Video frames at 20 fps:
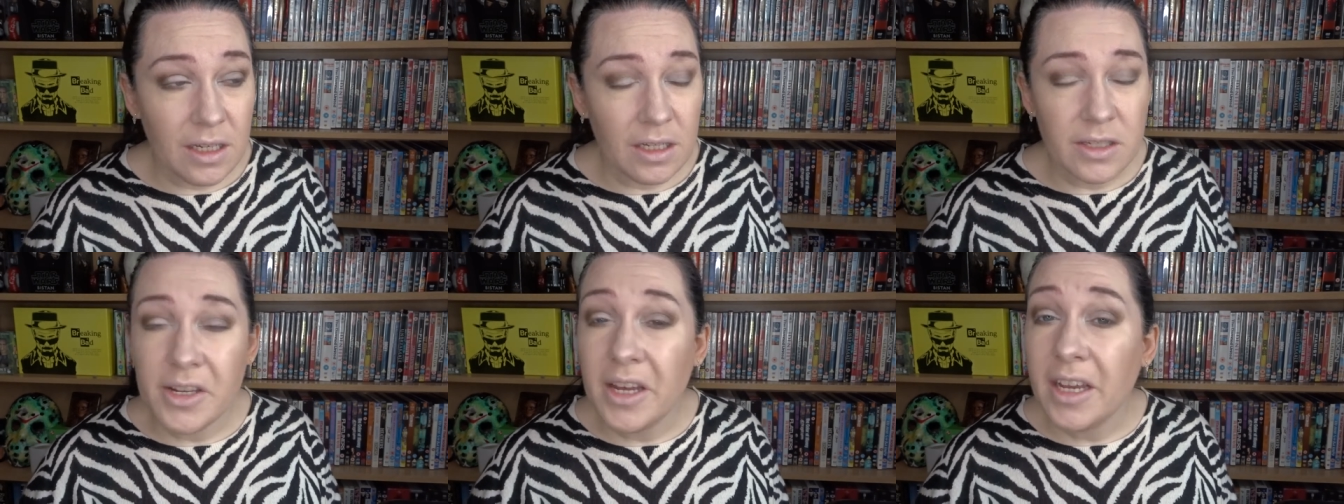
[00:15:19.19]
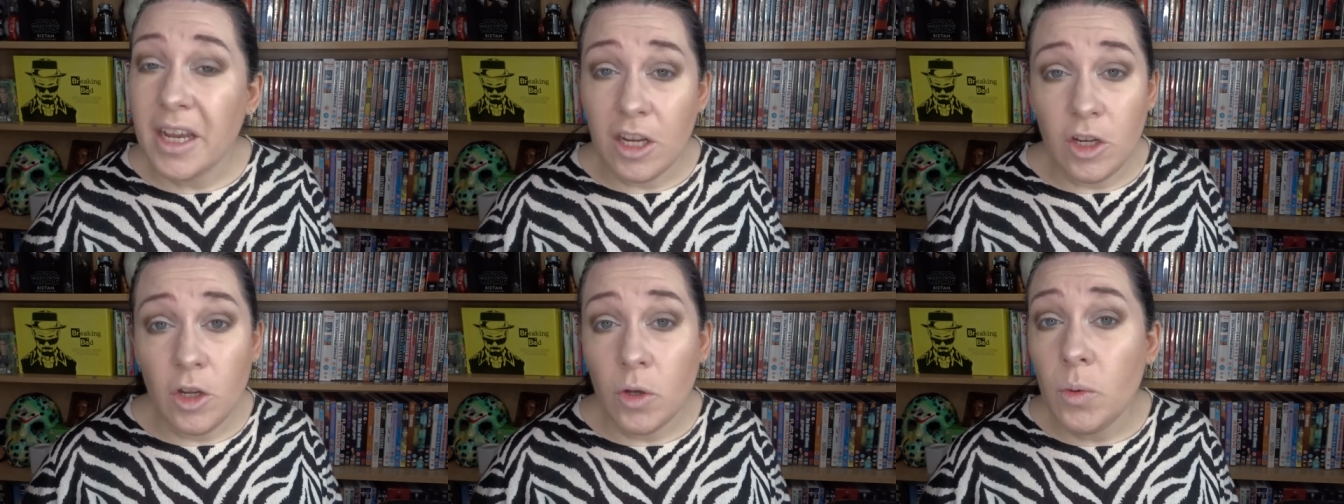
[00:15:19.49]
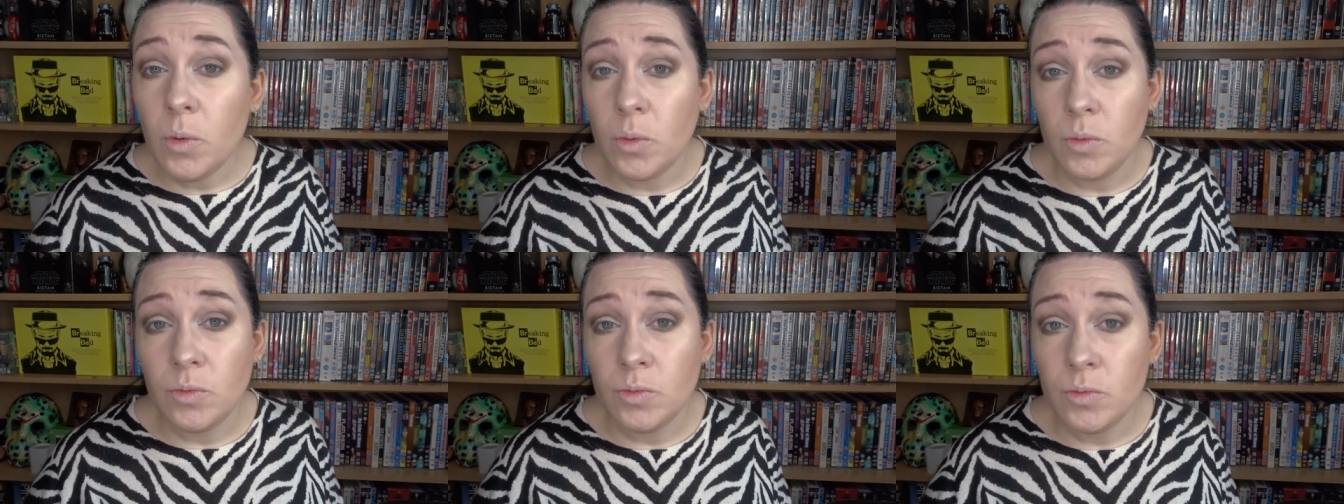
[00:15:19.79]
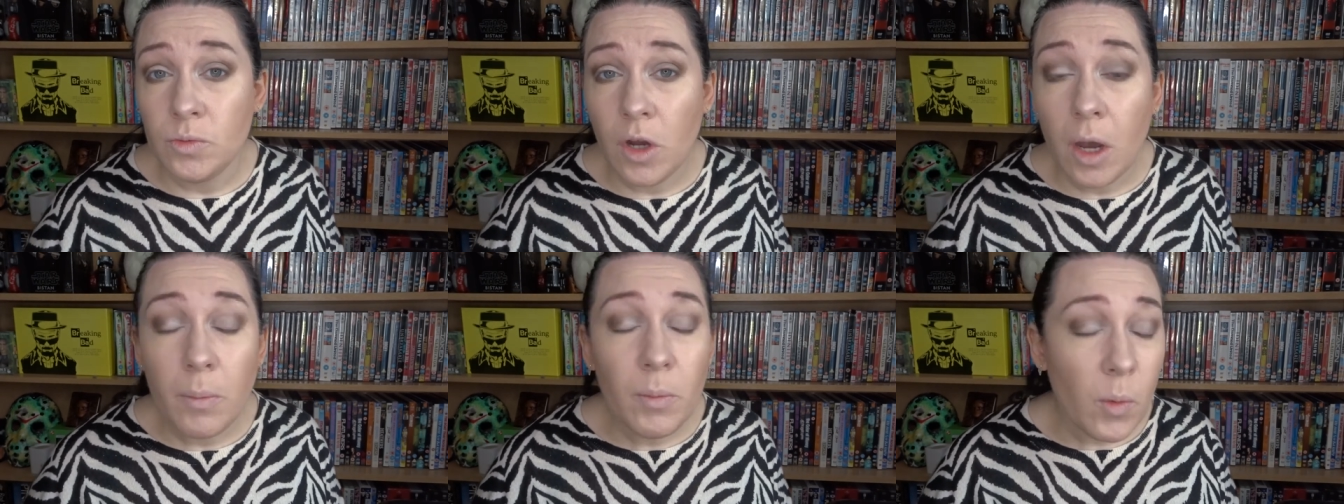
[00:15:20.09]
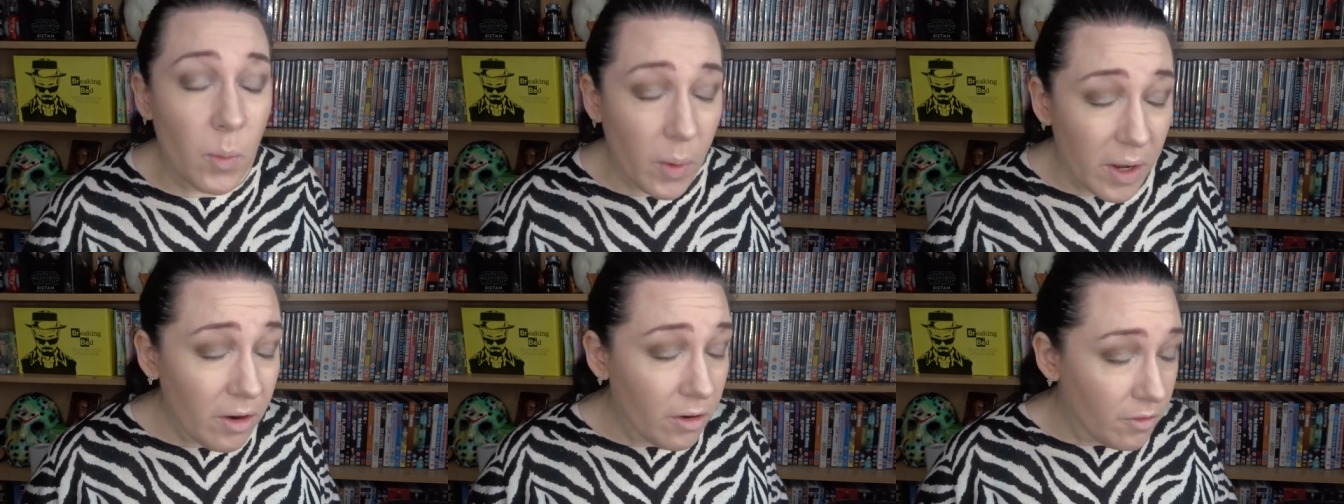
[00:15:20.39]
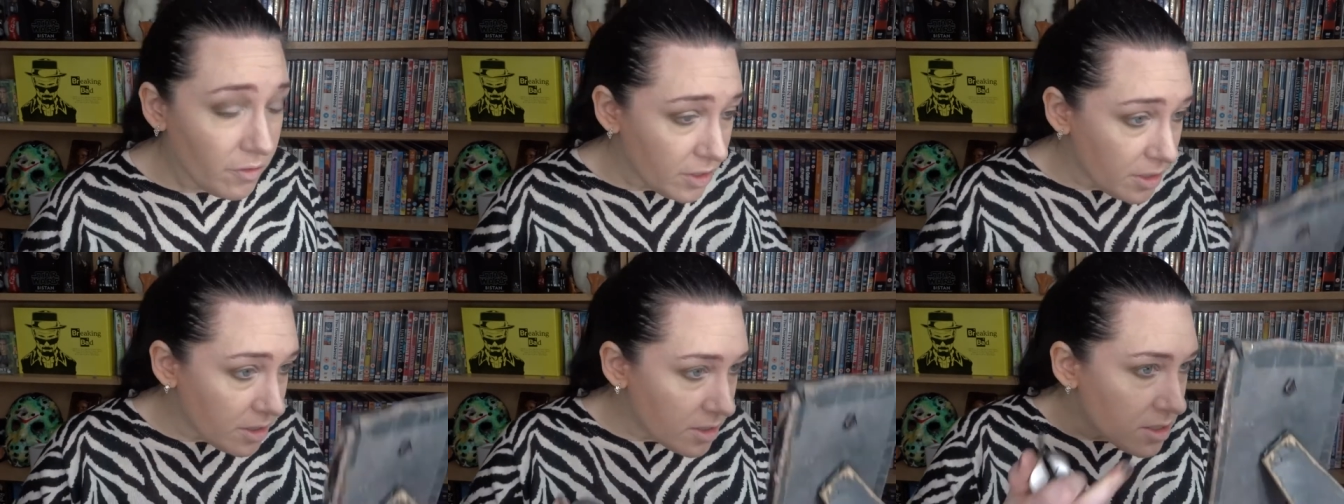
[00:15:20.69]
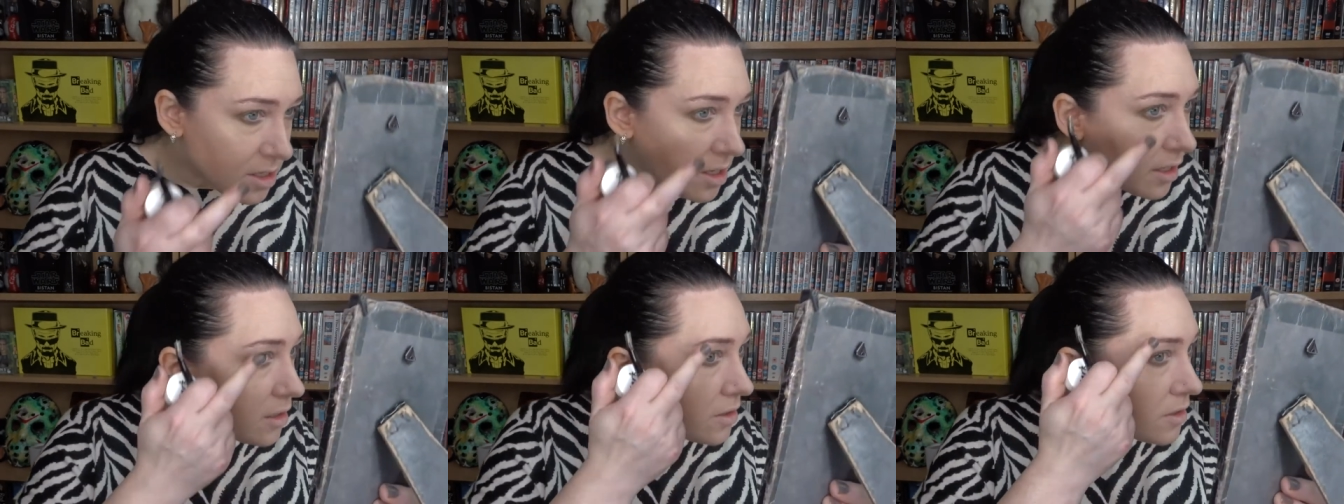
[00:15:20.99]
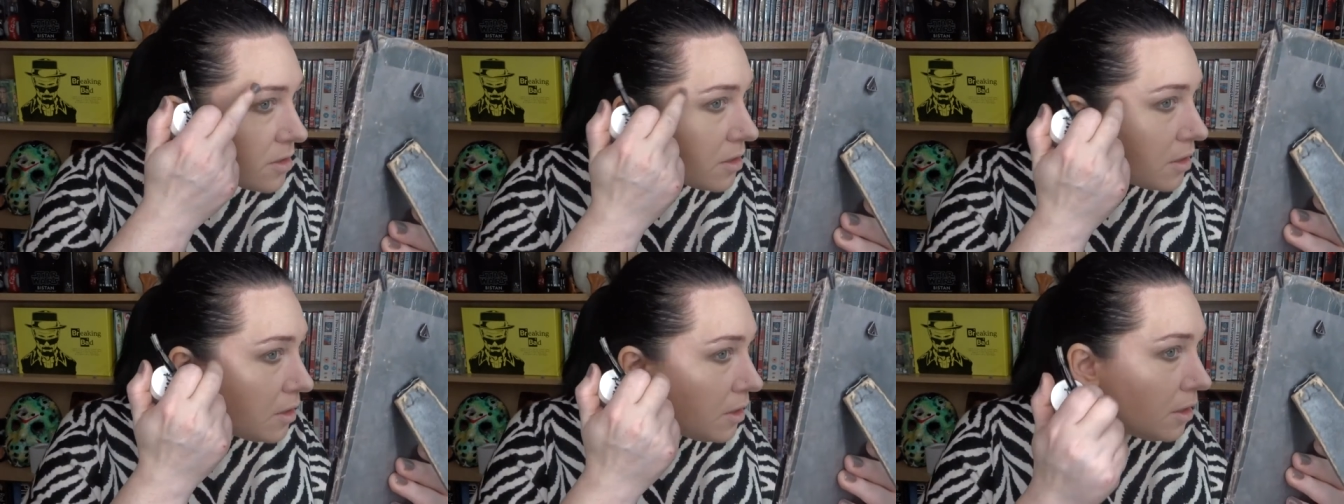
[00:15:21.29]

It's like, I know, I'm aware of these things.